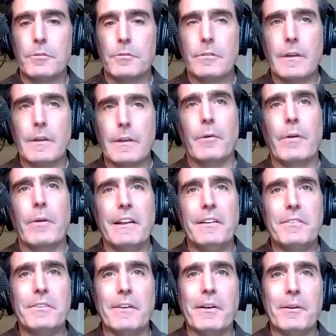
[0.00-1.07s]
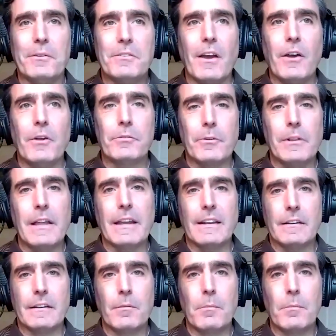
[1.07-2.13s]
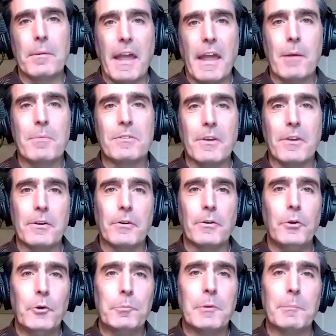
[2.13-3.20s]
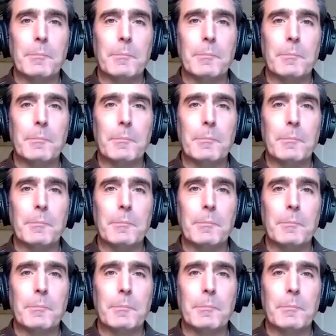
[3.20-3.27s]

just getting ready to also liken it to maybe Amazon or Uber,